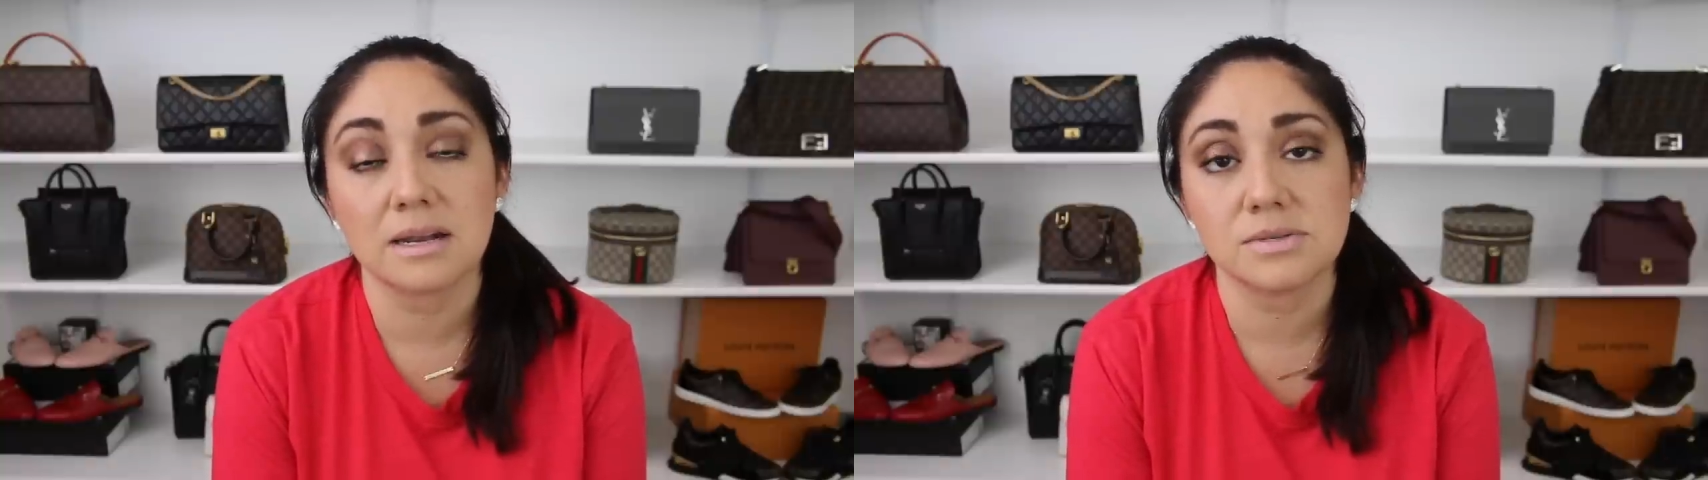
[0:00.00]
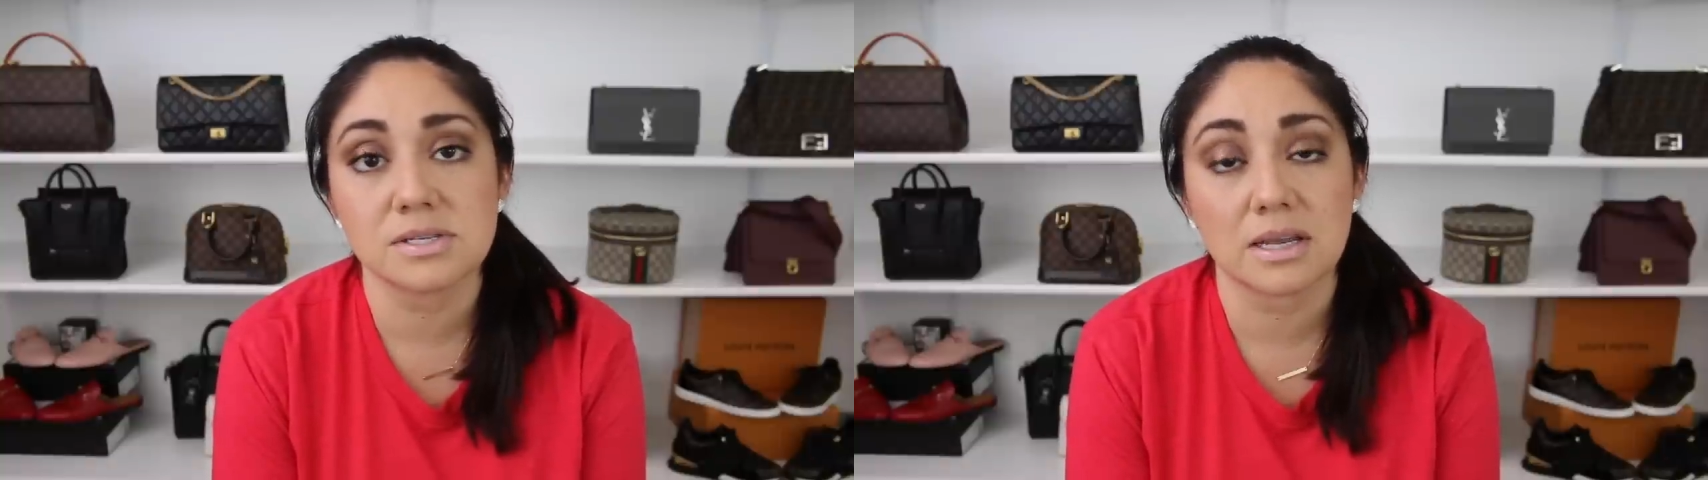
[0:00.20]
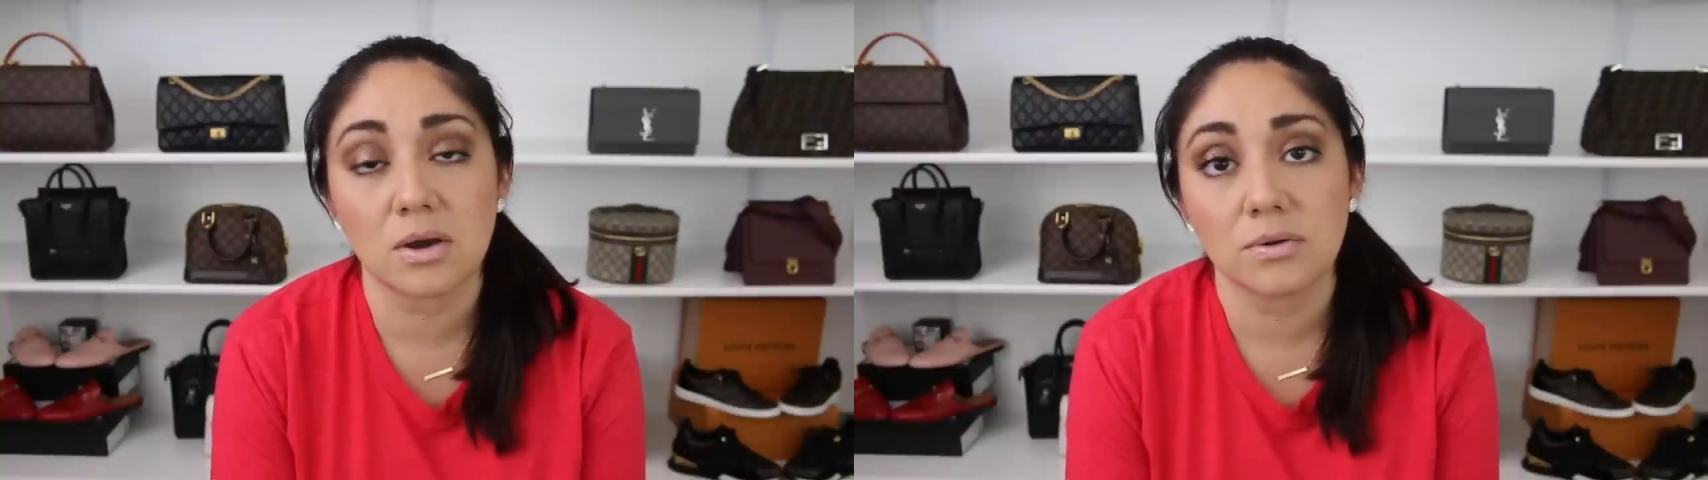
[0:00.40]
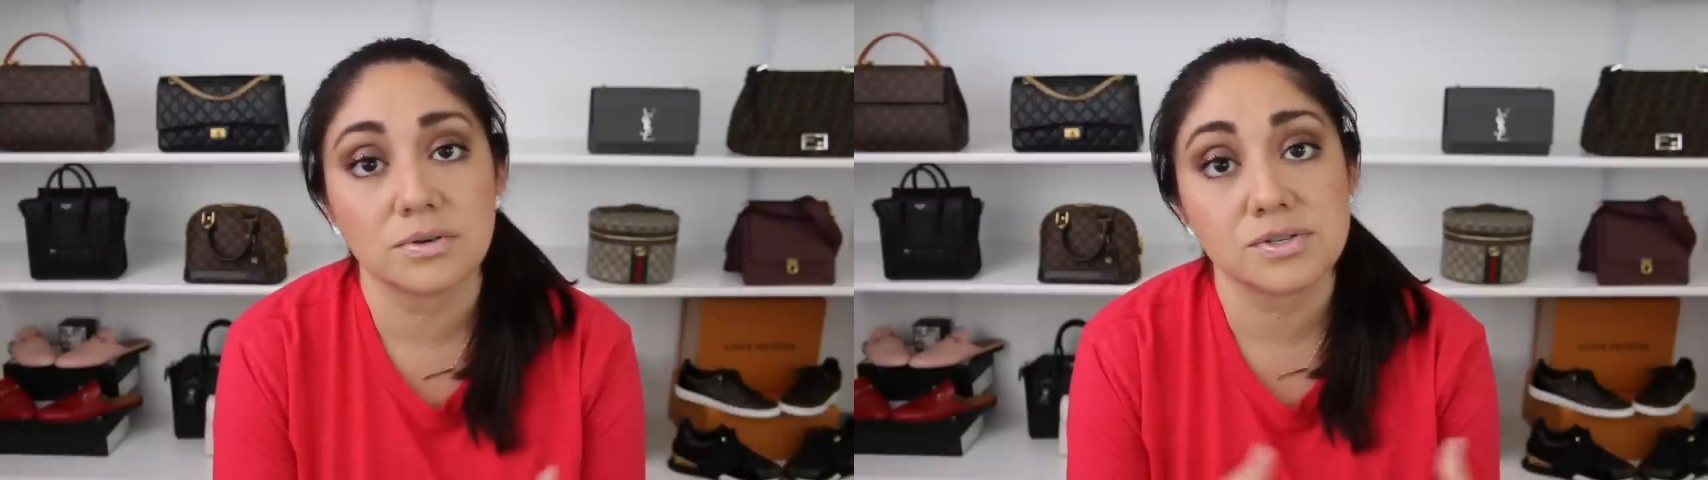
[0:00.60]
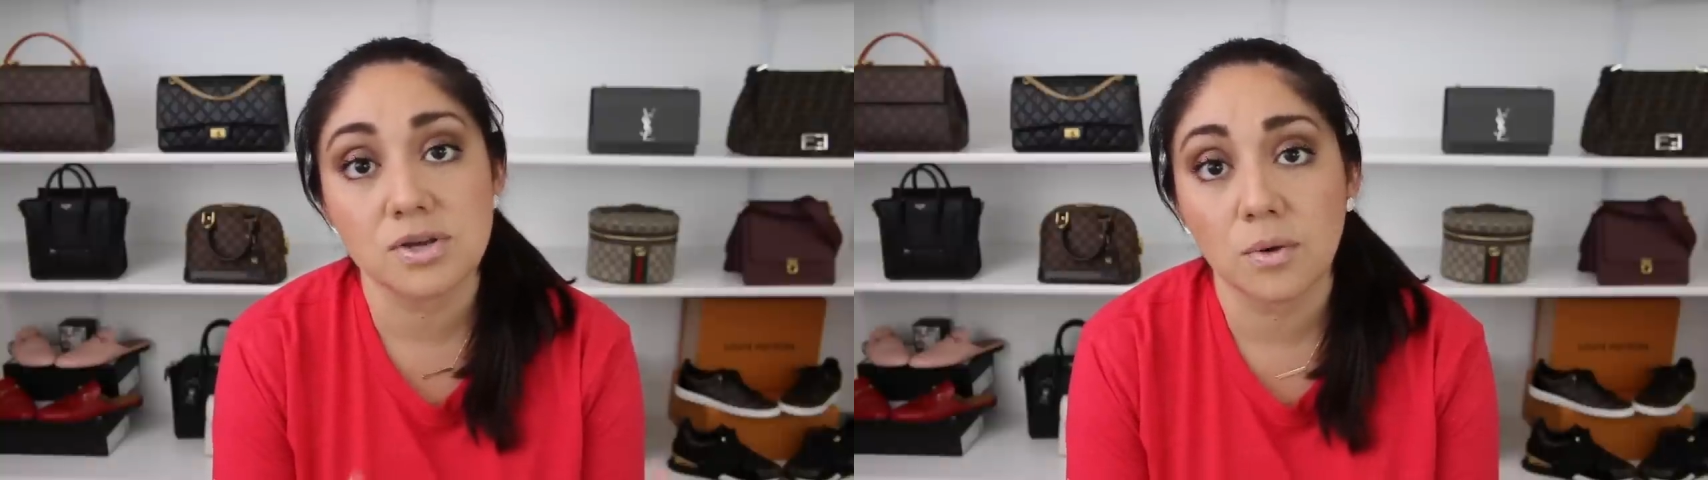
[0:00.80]
I was just like, oh,
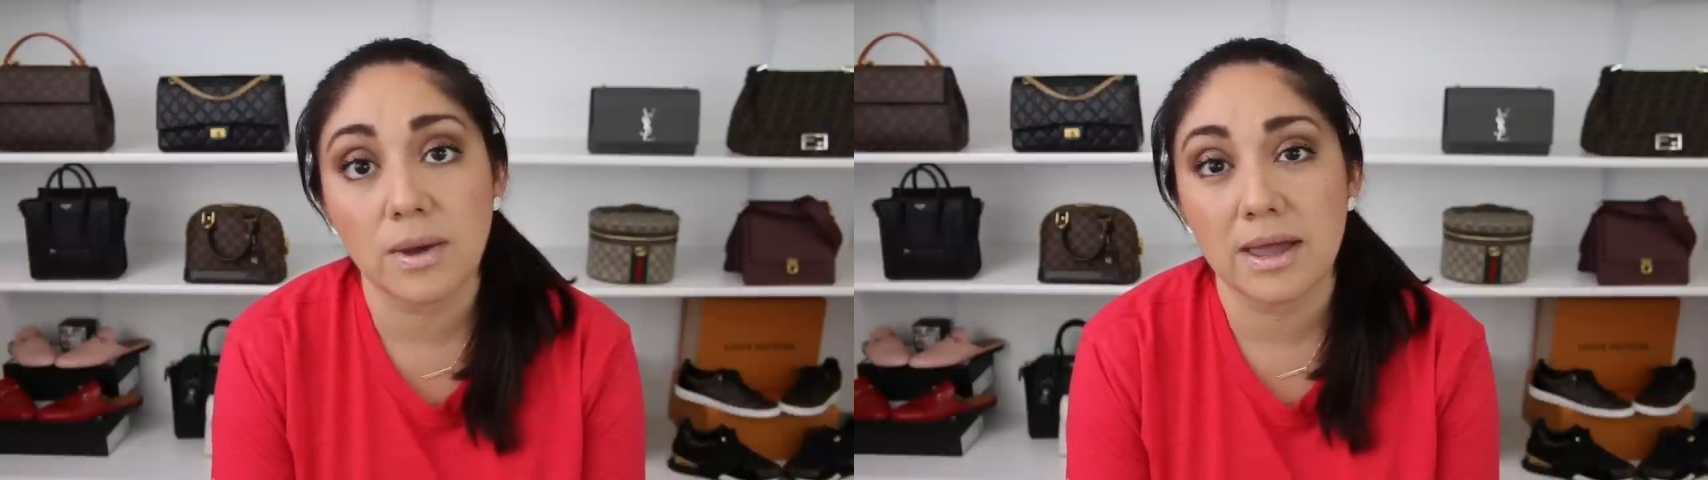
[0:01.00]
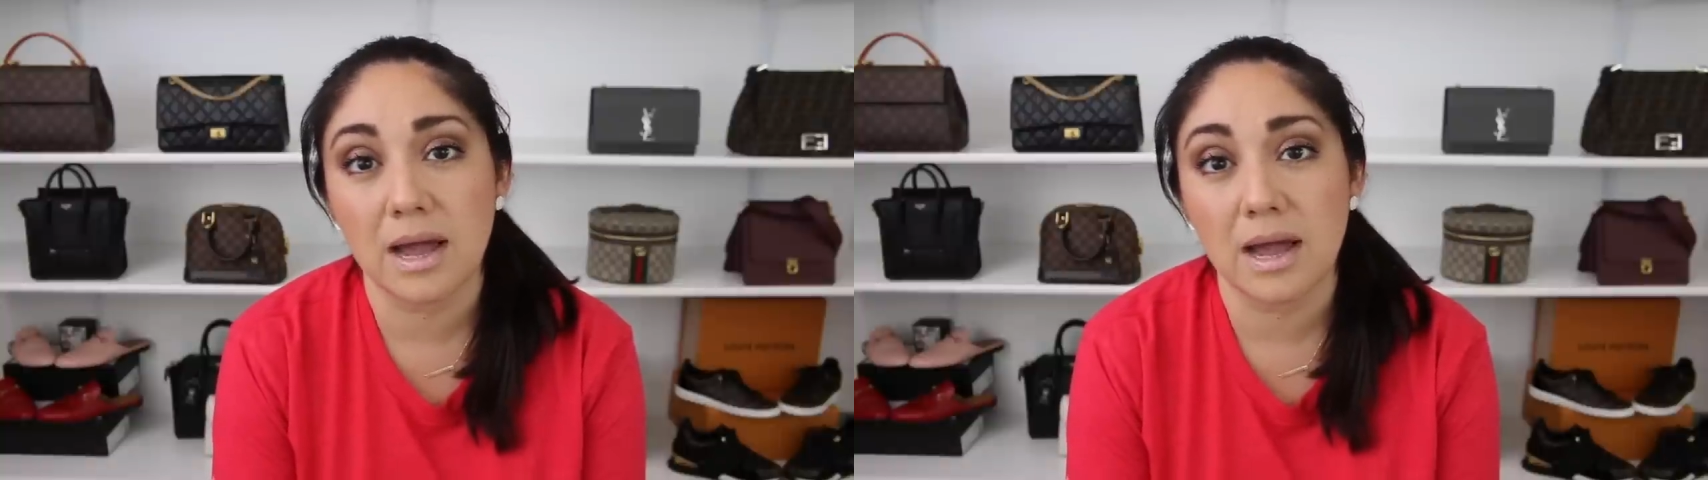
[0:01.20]
there's no way.